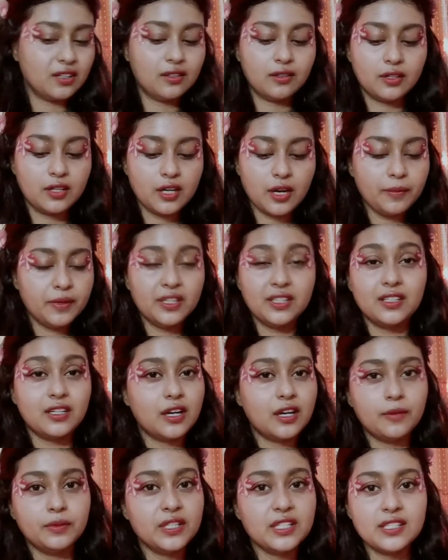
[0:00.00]

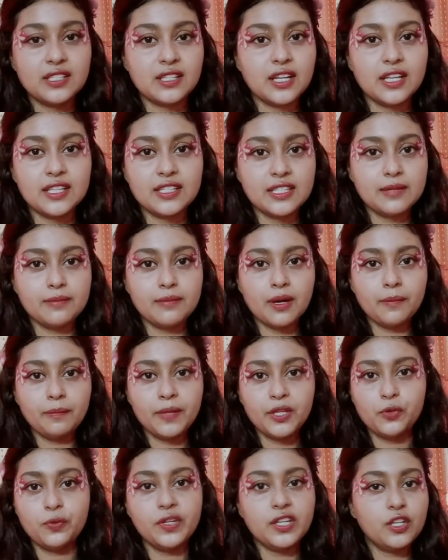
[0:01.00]
rub this cleansing balm
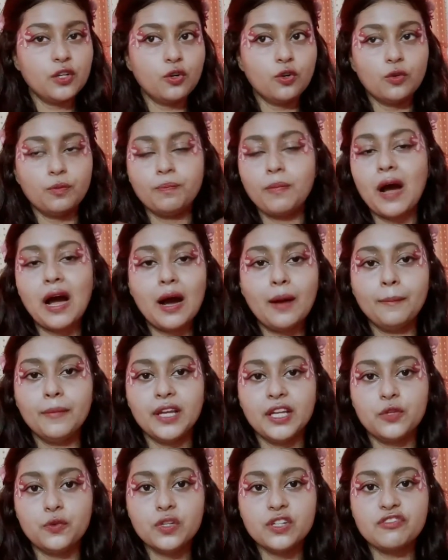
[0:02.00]
between your palm,
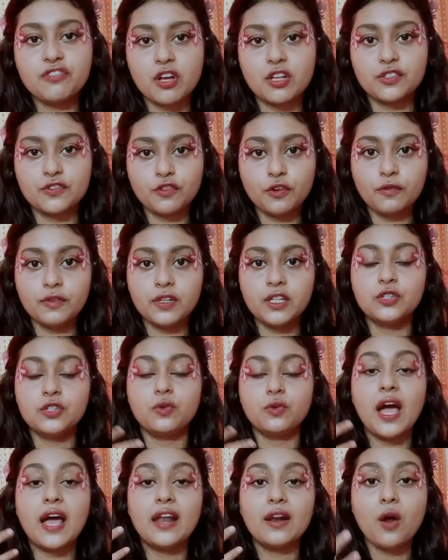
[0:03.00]
it will transform
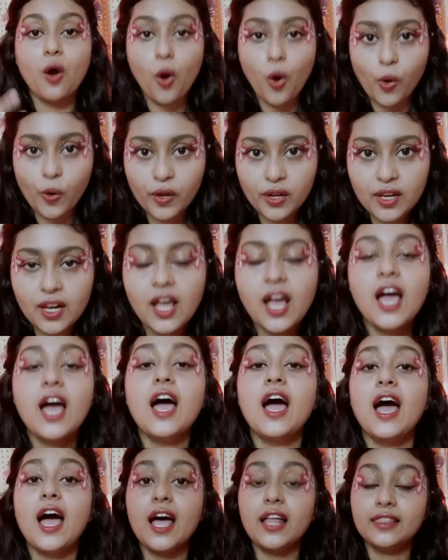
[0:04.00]
into an oil,
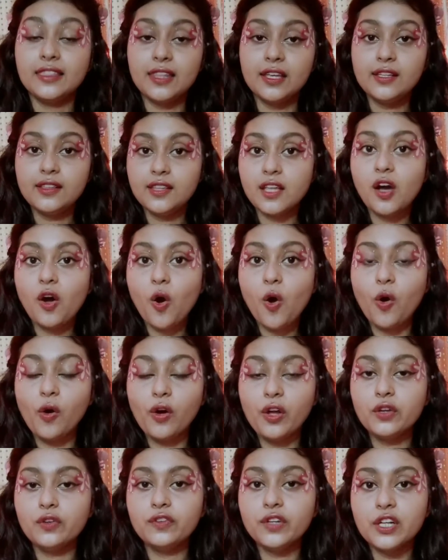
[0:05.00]
and then the
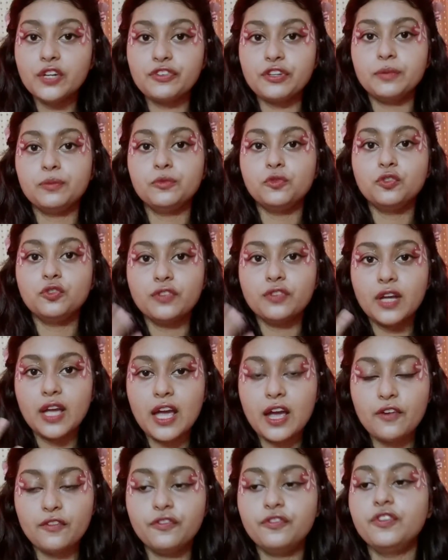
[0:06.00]
oil will remove
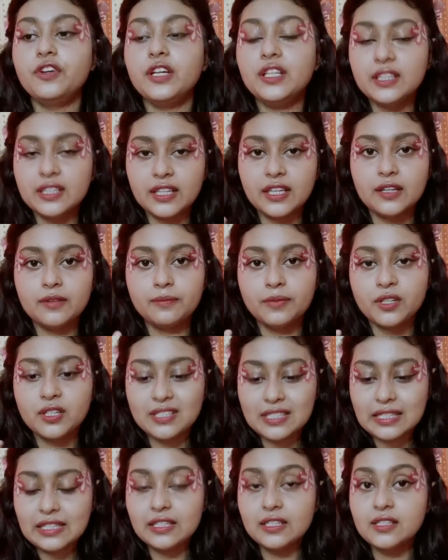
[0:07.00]
everything,
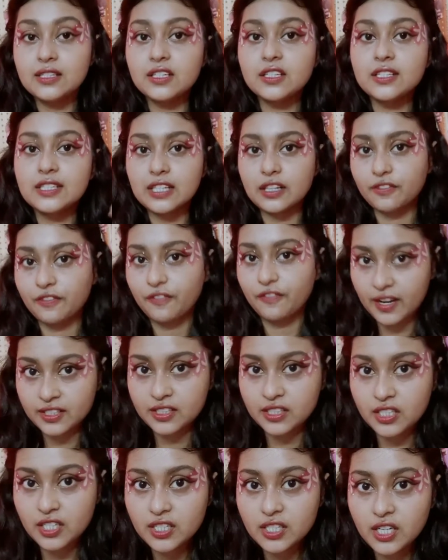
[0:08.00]
because it is a
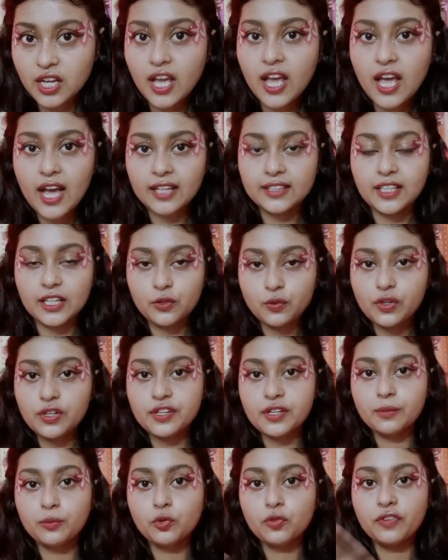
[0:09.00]
surfactant, and that will
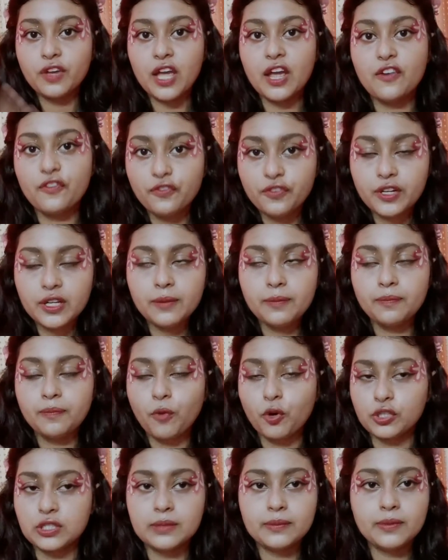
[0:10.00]
remove every
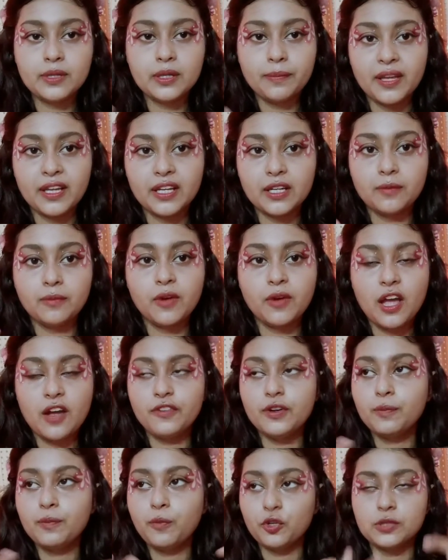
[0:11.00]
possible makeup,
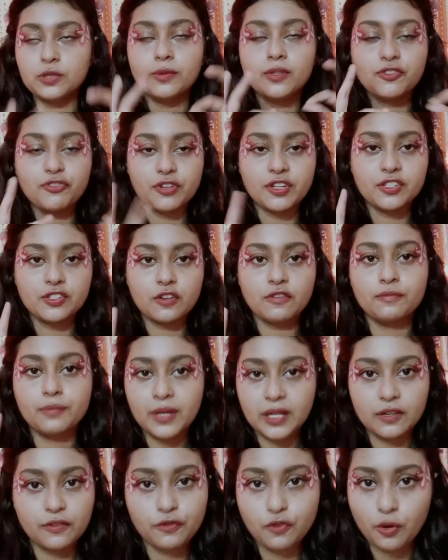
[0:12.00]
every possible trace of
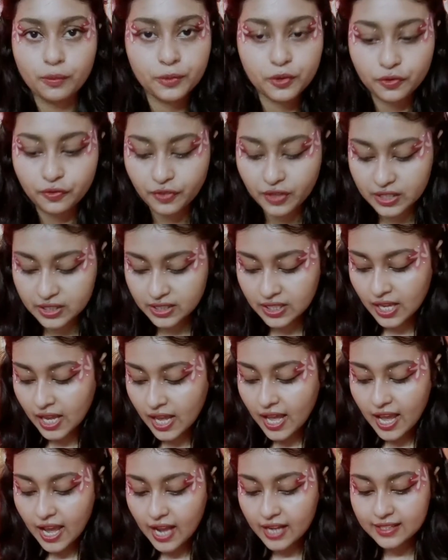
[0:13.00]
makeup from your face.
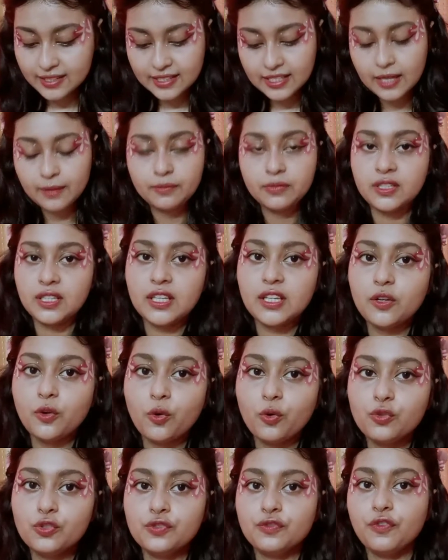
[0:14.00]
And same thing
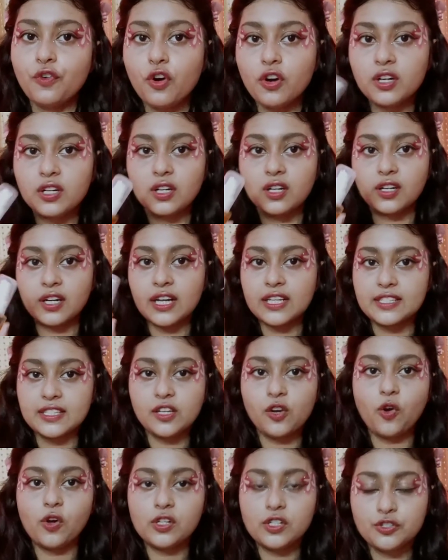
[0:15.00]
goes for
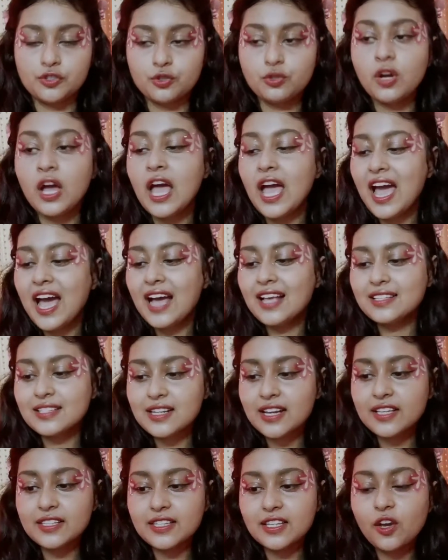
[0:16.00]
cleansing oils too. As
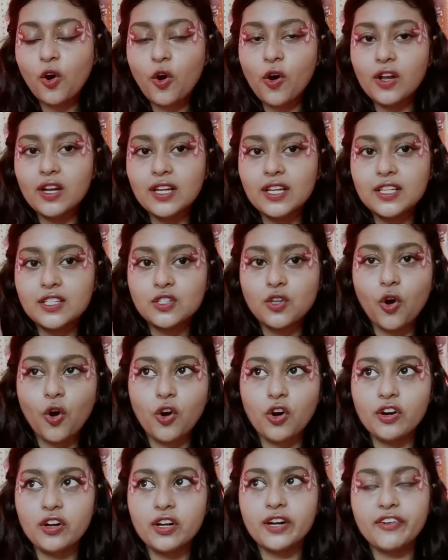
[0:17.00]
cleansing oil is
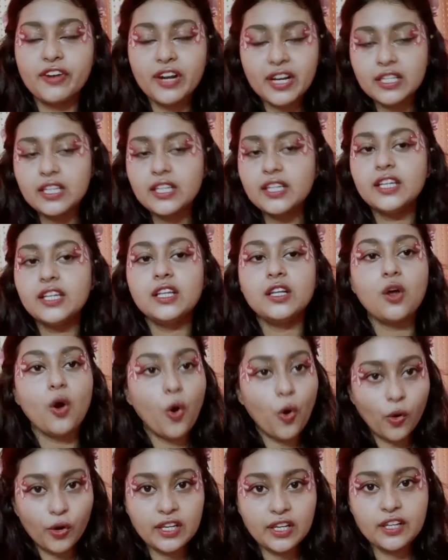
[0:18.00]
already in
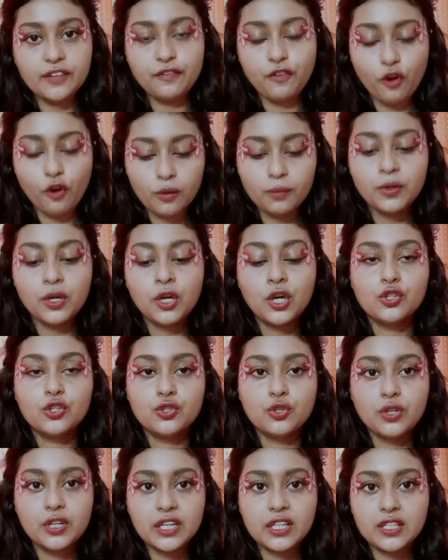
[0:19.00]
oily form,
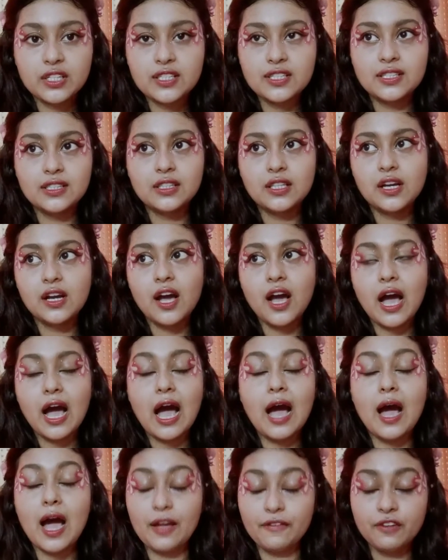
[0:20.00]
so it is the,
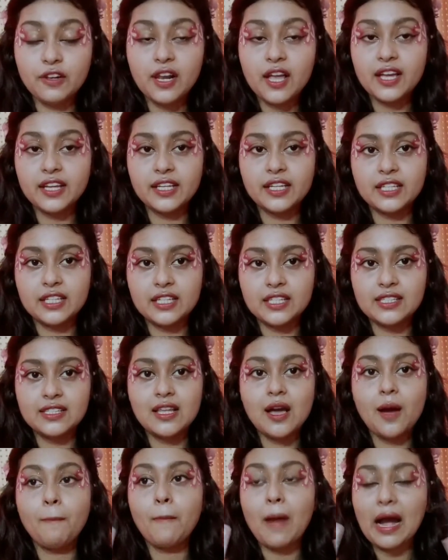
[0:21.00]
I feel like it is
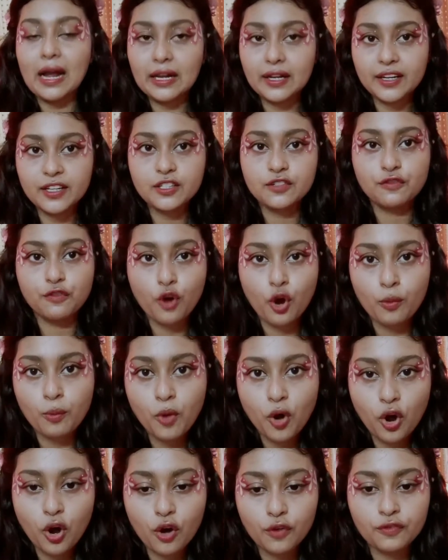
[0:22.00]
the mildest form
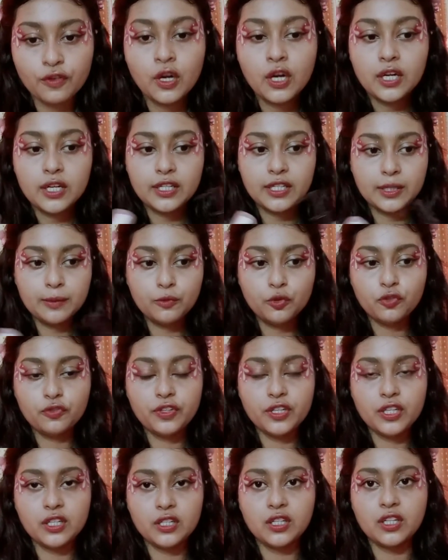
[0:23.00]
of
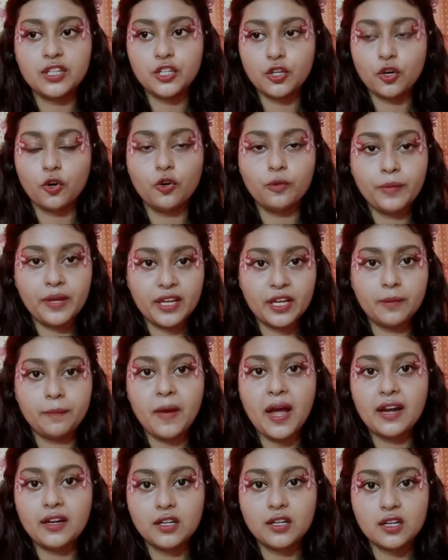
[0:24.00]
removing your makeup
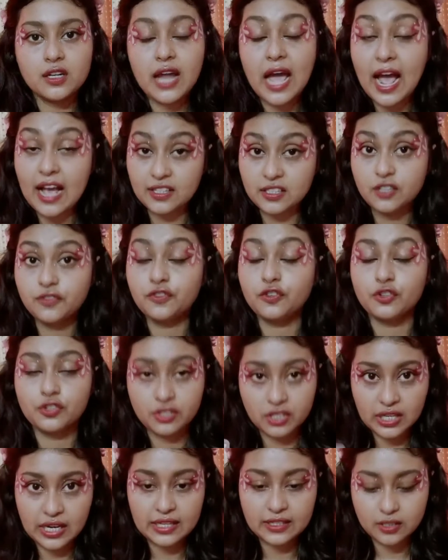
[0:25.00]
and dirt as a
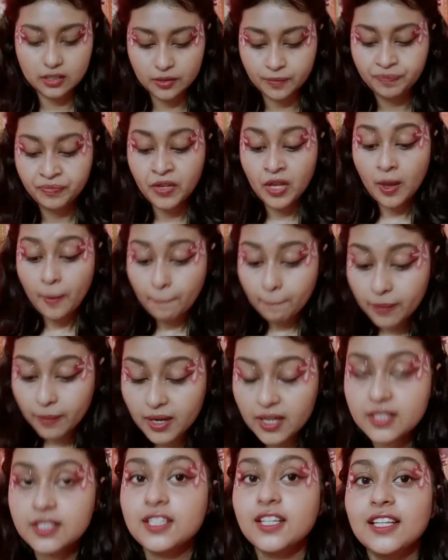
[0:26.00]
first cleanser.
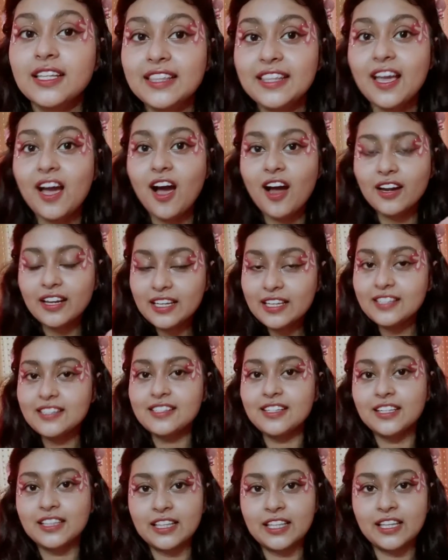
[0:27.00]
But there
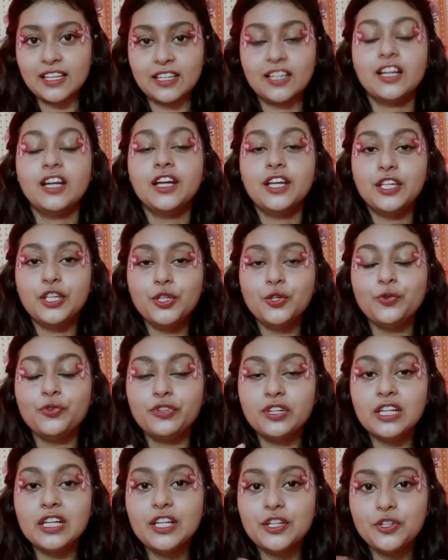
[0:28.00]
is a thing, you
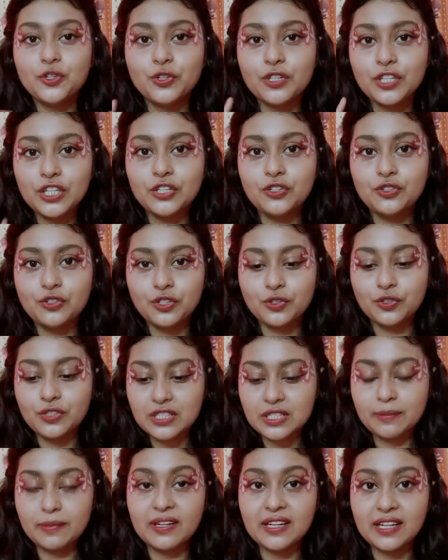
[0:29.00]
really don't need to use double